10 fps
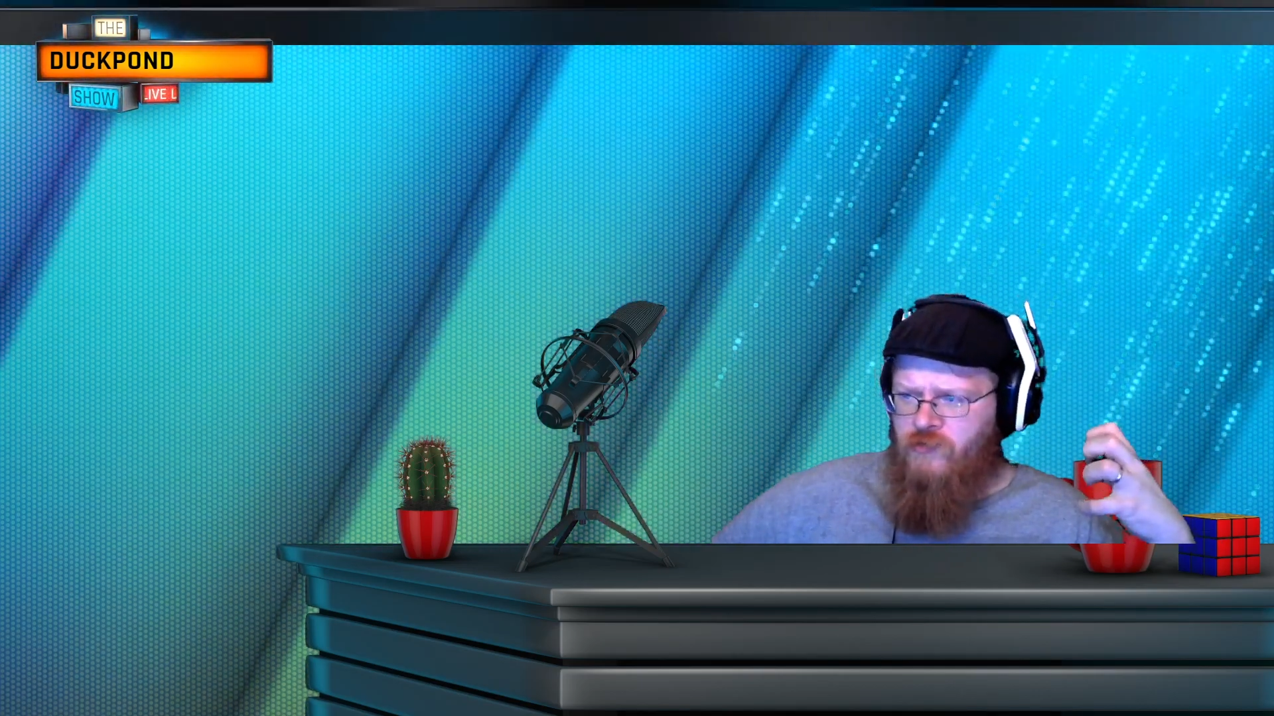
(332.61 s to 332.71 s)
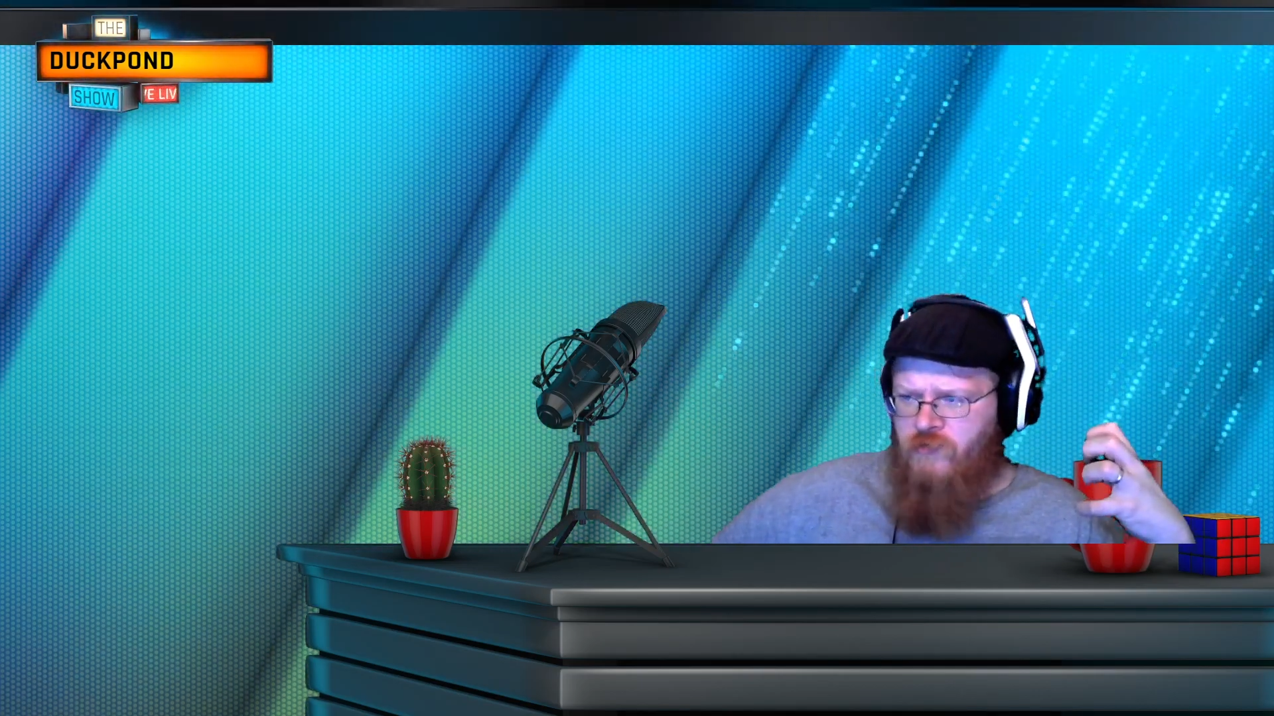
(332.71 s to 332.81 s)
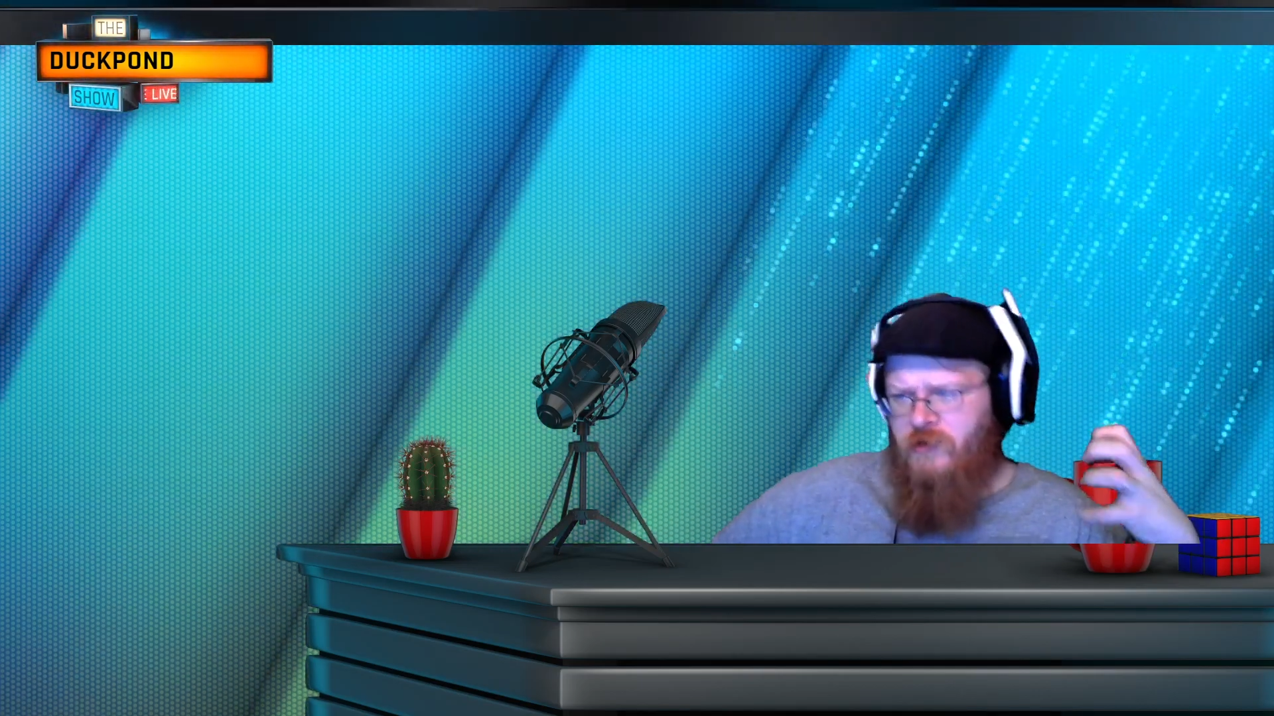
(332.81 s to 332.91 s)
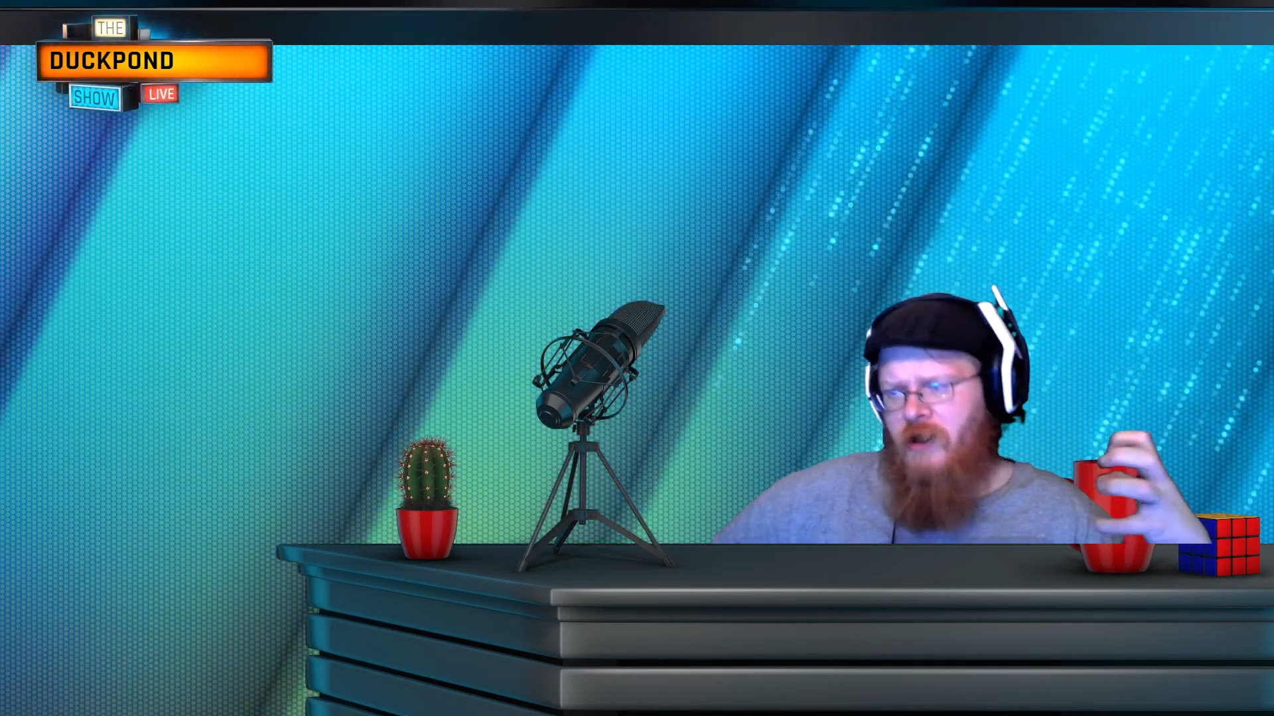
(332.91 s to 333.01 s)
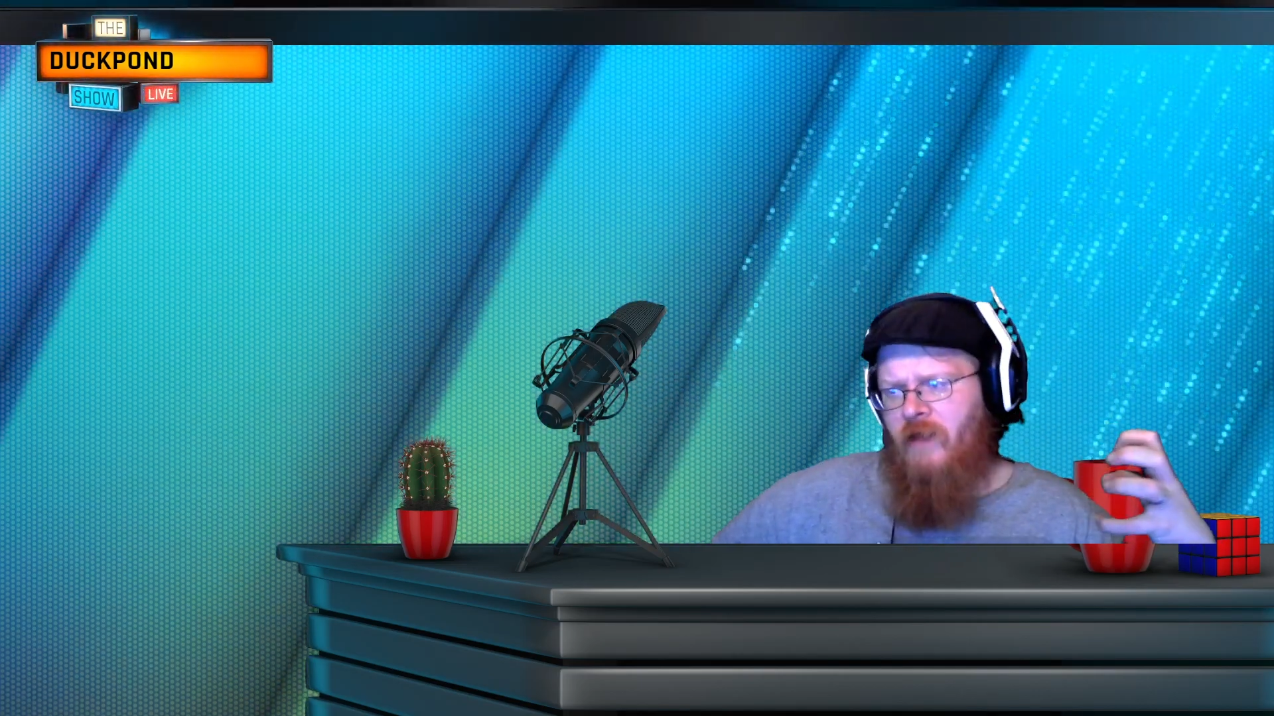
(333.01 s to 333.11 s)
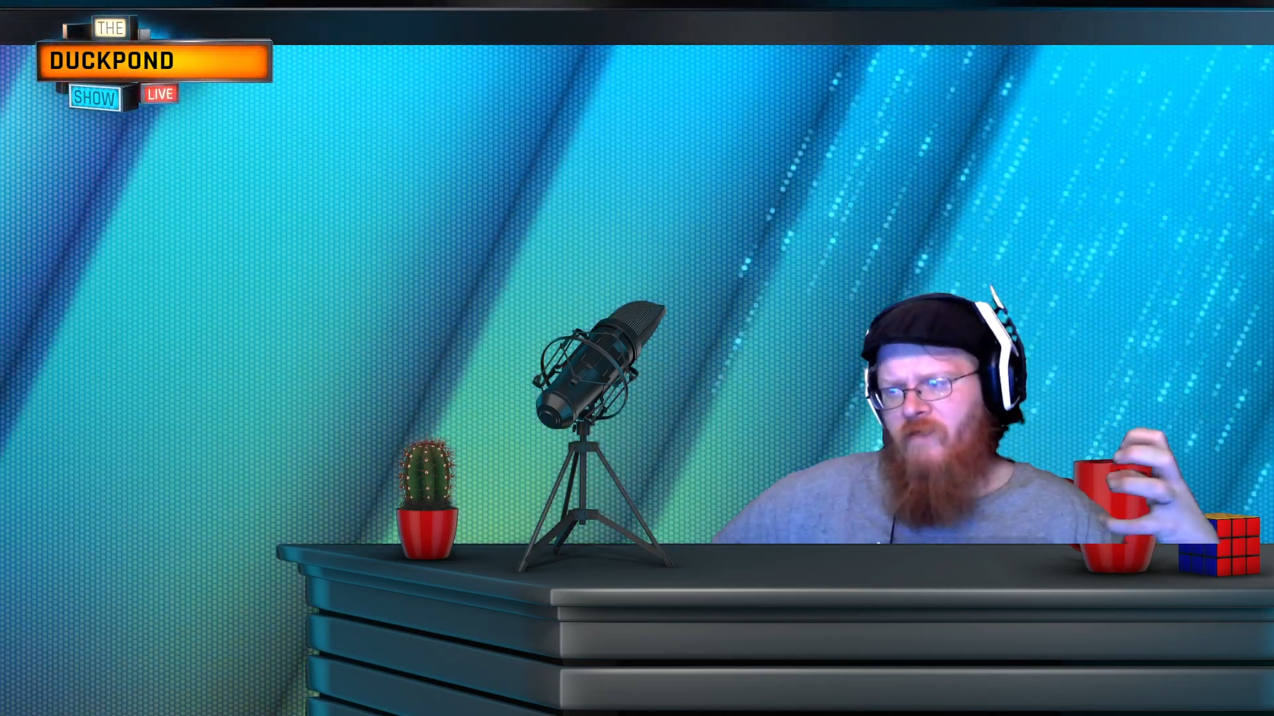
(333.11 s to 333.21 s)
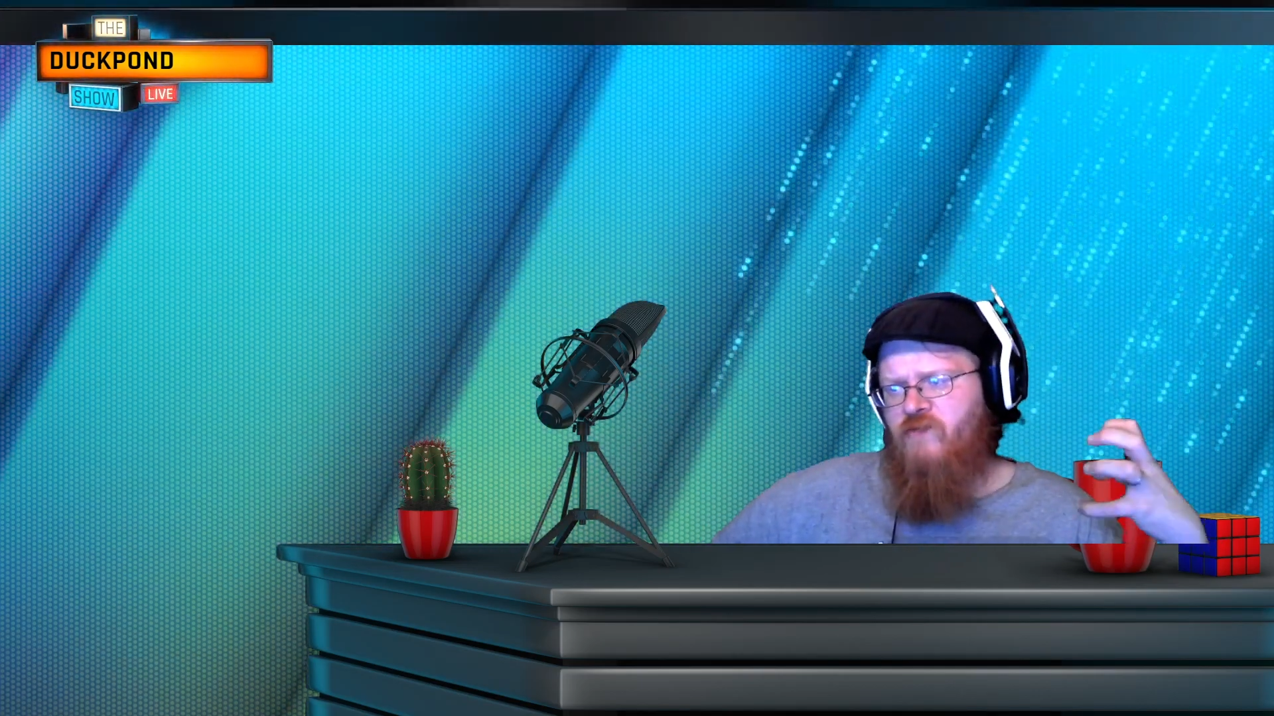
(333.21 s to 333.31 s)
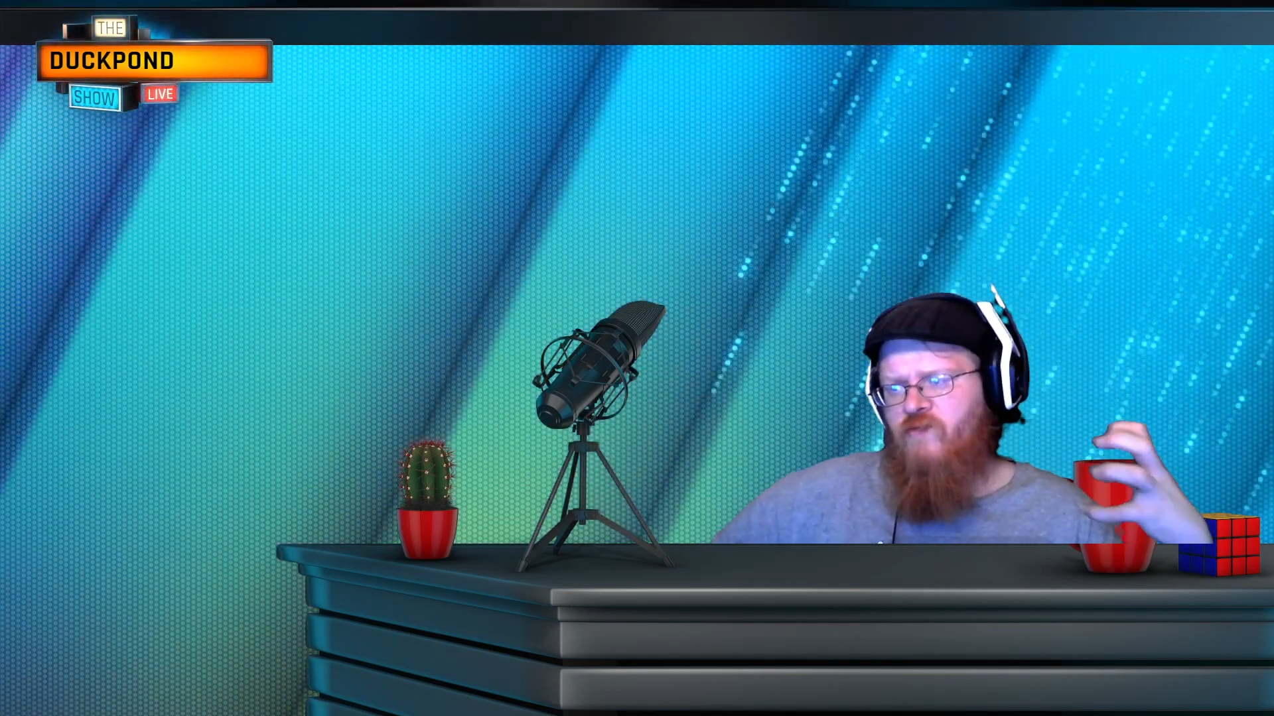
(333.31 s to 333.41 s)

You have this